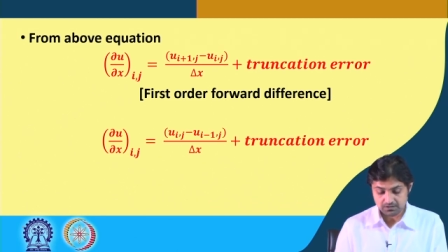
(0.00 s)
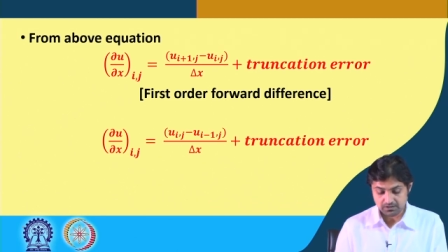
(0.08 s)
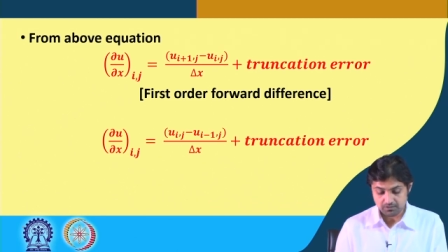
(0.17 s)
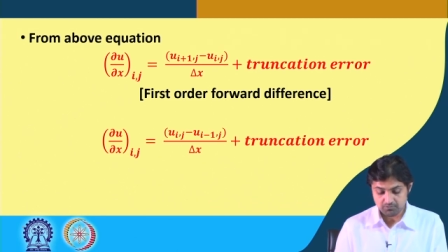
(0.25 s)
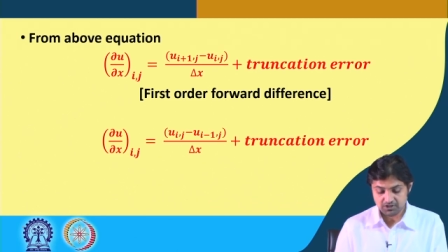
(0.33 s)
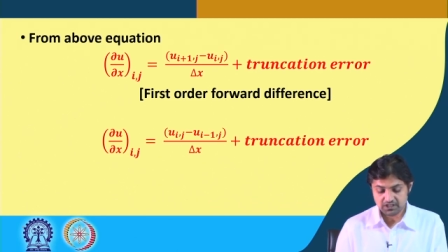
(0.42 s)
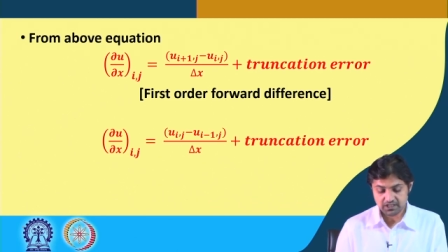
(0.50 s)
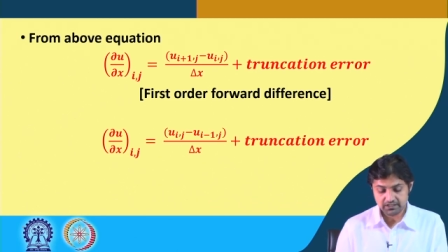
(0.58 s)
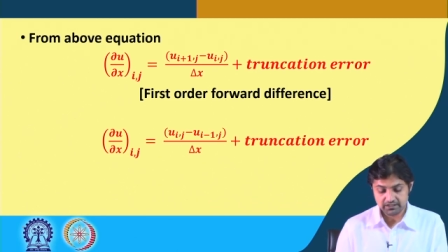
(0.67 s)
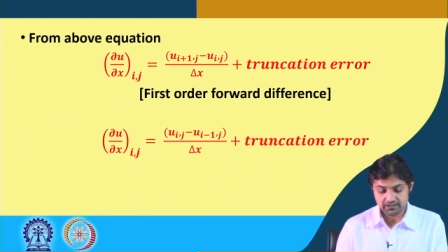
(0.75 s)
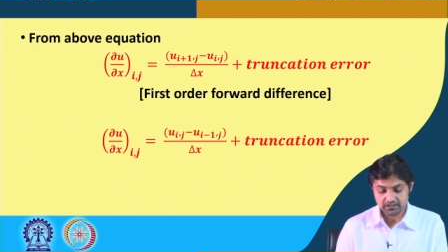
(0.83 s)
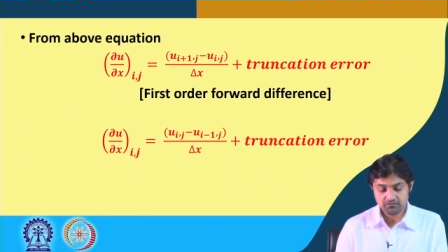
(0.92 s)

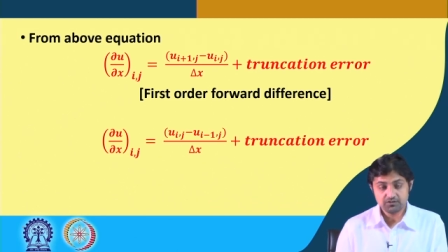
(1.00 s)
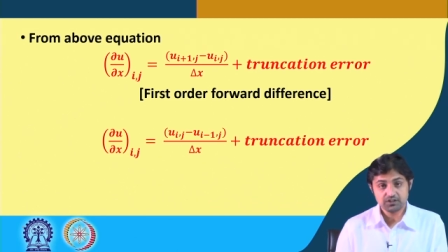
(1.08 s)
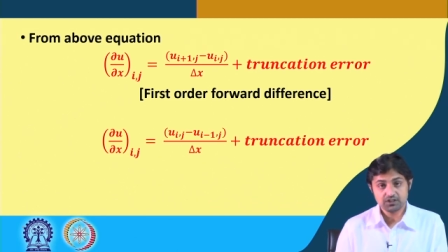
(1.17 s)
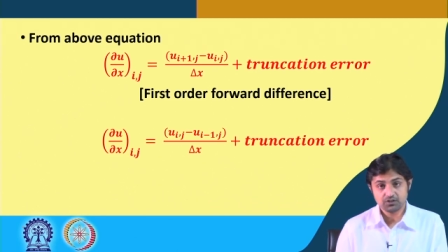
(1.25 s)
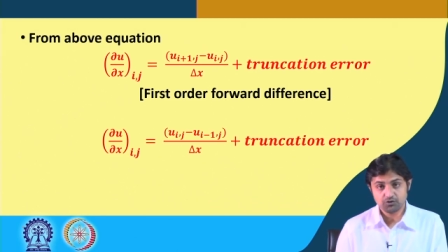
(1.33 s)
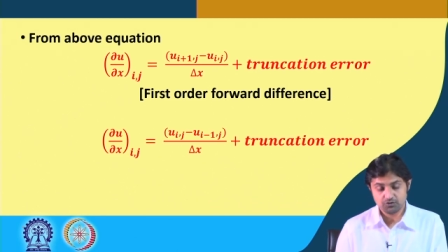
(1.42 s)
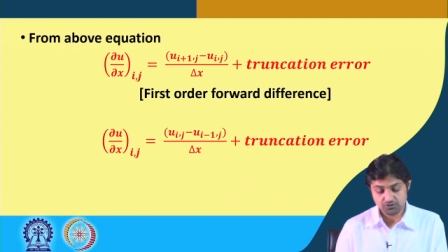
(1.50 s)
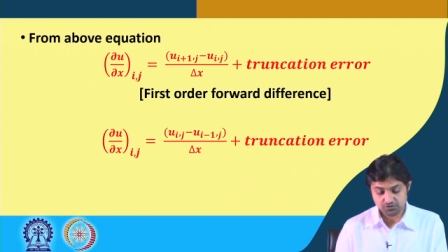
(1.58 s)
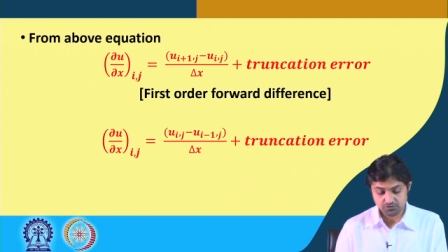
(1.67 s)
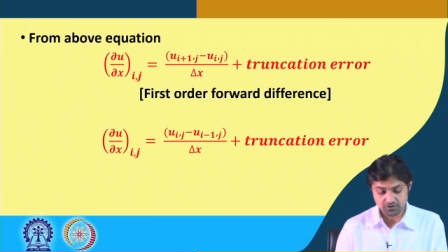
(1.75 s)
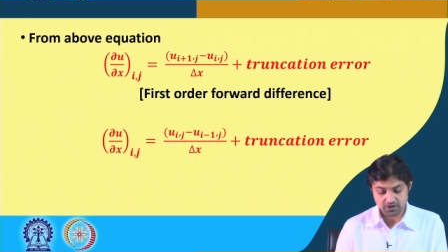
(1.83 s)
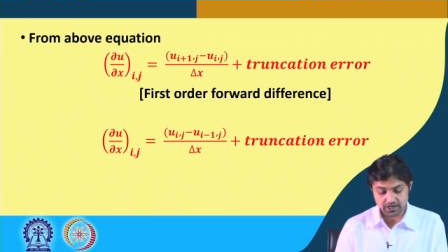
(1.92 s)
Similarly, we can
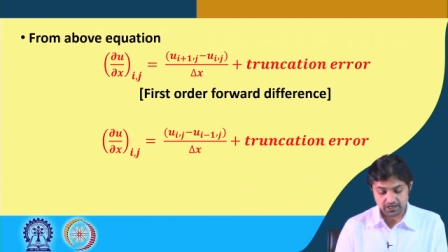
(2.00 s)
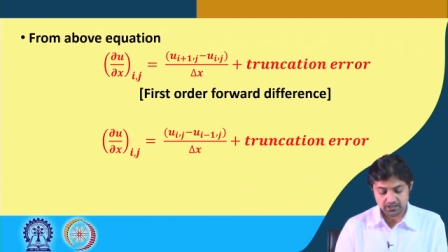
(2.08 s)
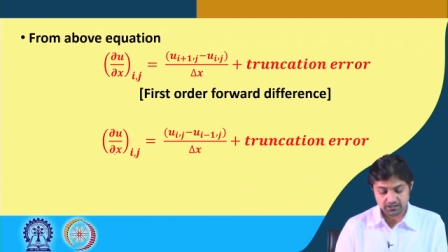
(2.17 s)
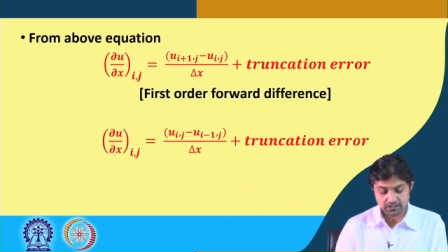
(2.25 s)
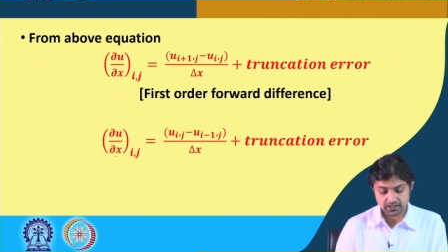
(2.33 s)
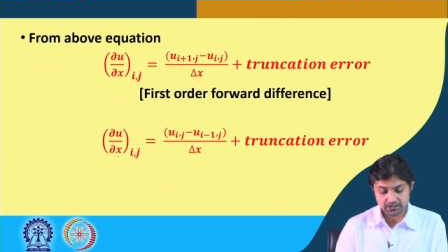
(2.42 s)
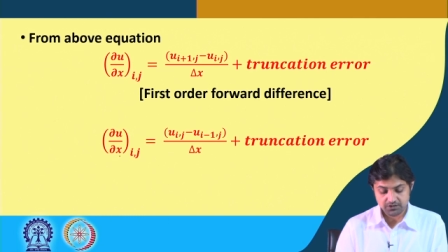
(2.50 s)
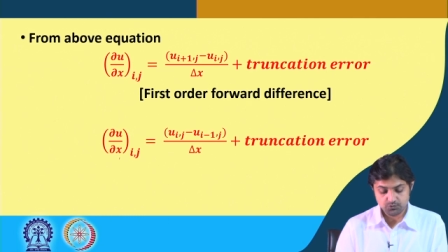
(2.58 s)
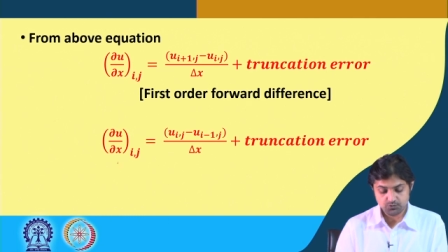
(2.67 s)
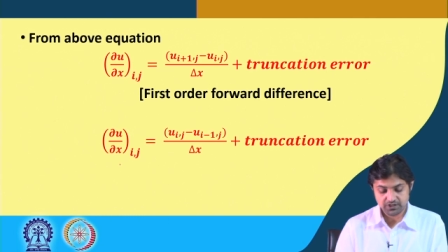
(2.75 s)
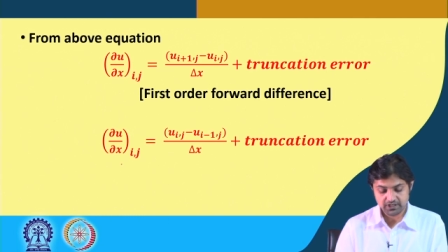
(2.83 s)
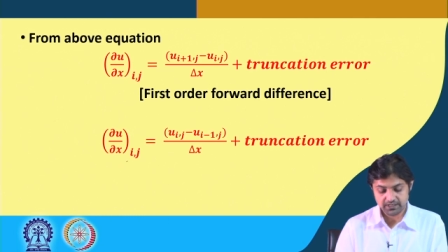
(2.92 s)
also write del u
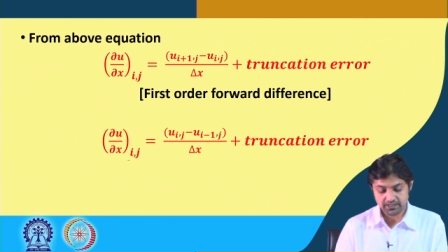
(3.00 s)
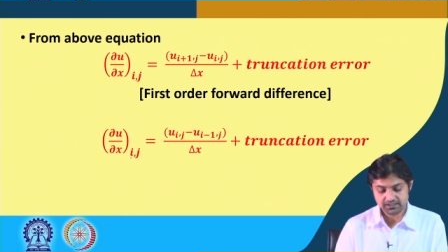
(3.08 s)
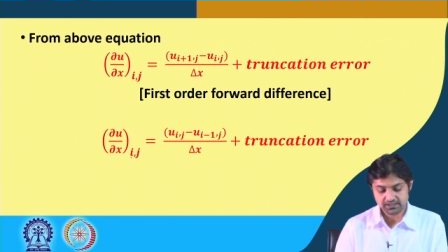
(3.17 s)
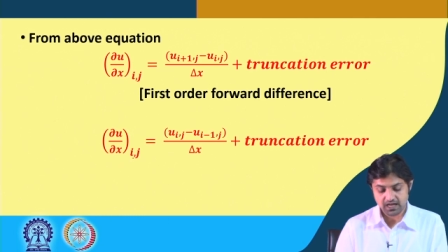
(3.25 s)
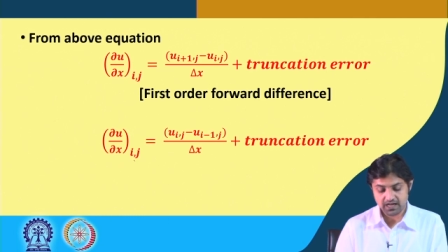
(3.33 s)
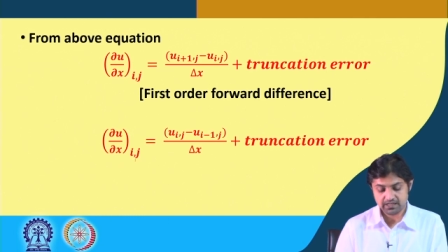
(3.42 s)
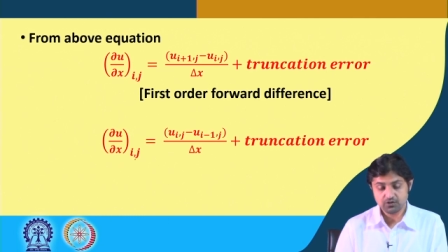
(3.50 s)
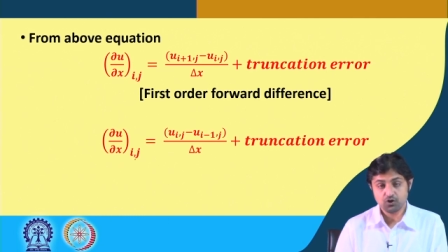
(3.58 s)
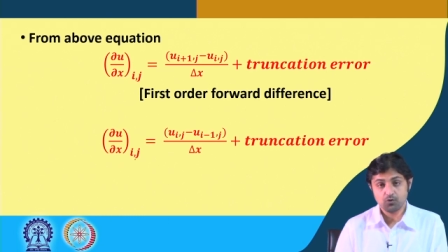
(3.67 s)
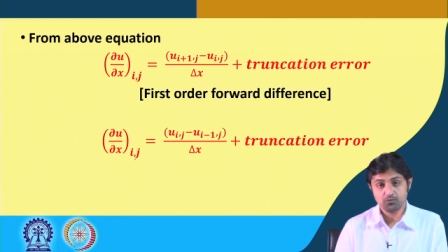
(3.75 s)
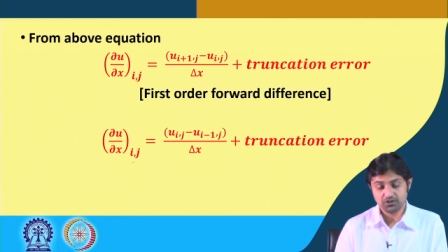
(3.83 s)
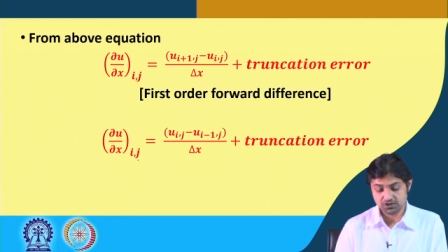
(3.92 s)
del x i
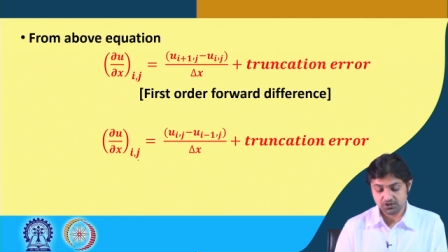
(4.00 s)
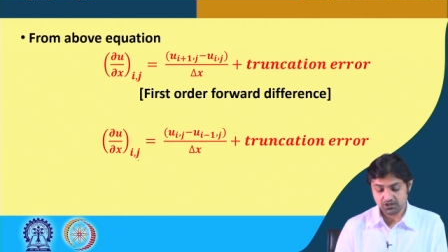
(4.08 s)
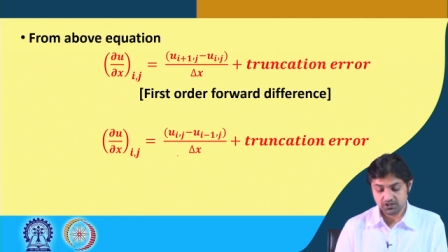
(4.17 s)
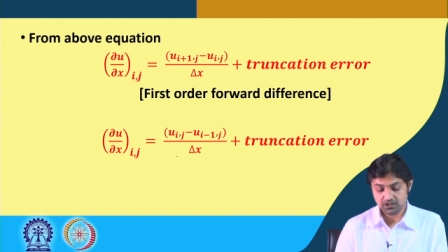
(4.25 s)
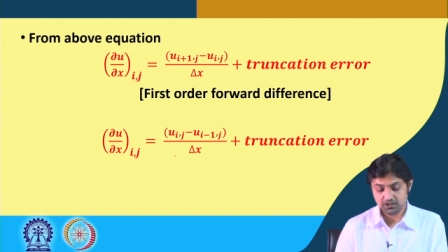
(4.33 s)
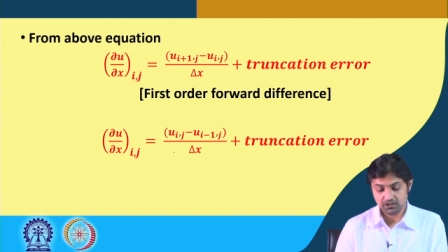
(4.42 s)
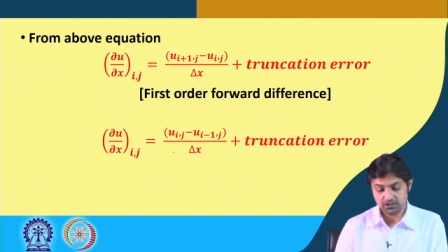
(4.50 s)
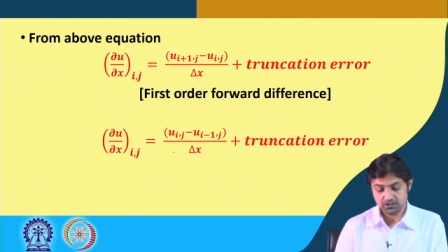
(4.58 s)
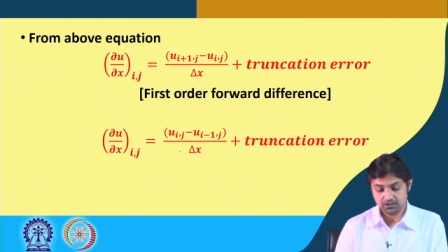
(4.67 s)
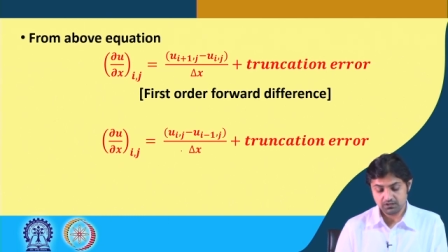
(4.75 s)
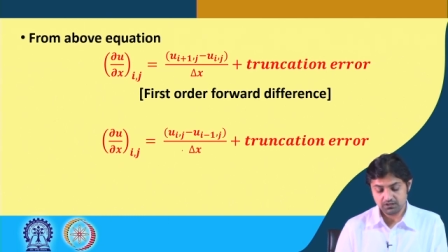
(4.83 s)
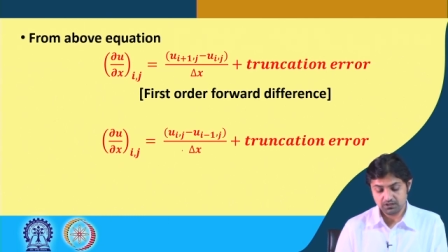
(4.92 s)
comma j in
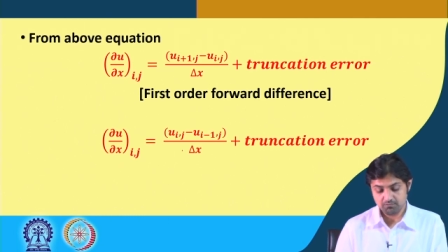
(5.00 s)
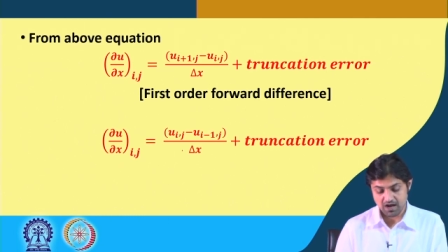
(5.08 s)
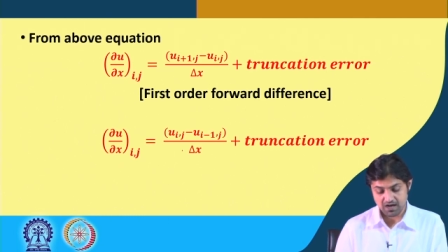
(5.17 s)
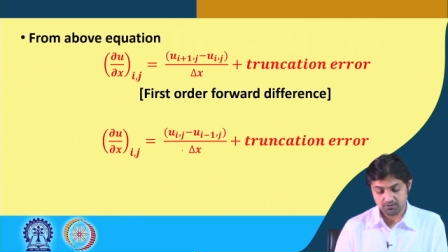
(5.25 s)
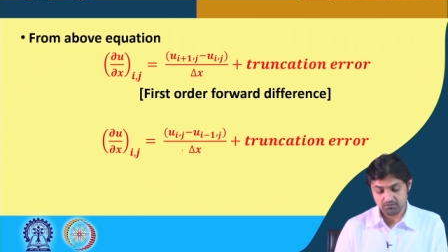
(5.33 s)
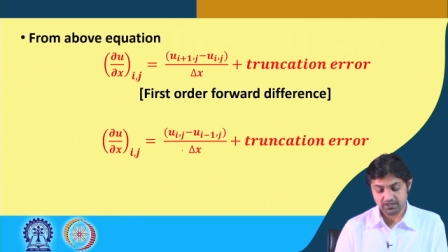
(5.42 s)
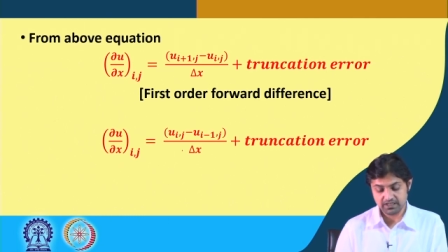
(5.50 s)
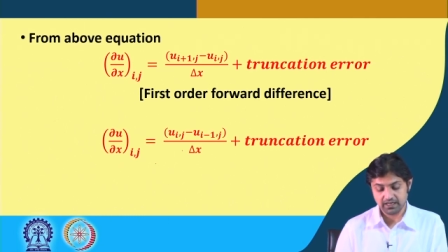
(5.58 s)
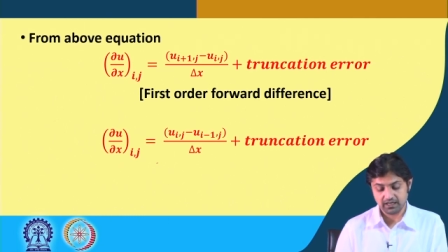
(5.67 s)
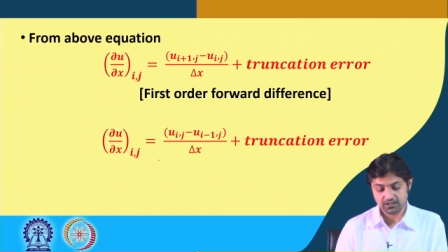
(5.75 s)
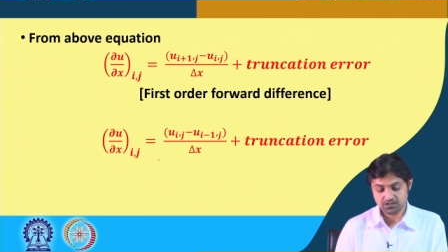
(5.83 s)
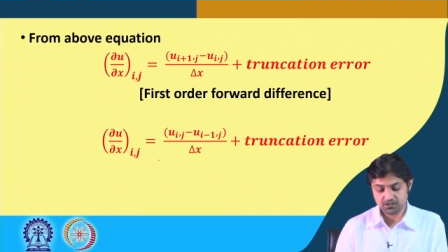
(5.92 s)
the backward
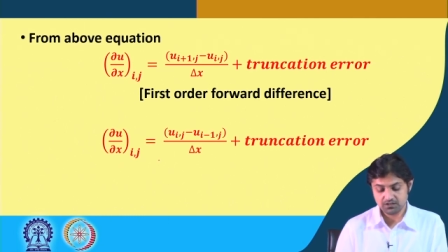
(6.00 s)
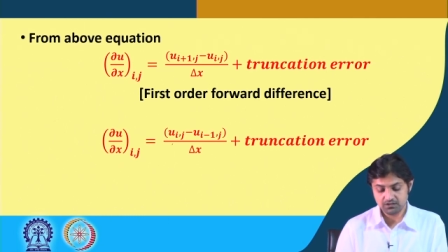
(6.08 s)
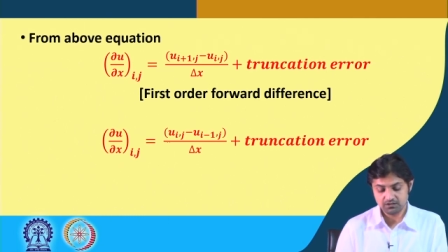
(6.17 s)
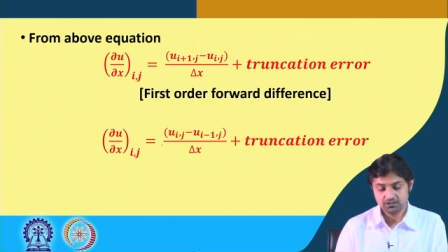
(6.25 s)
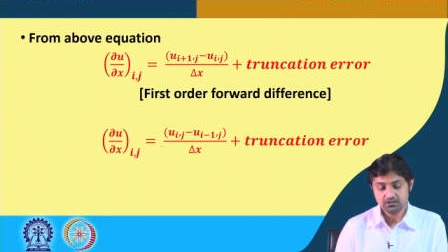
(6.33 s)
direction.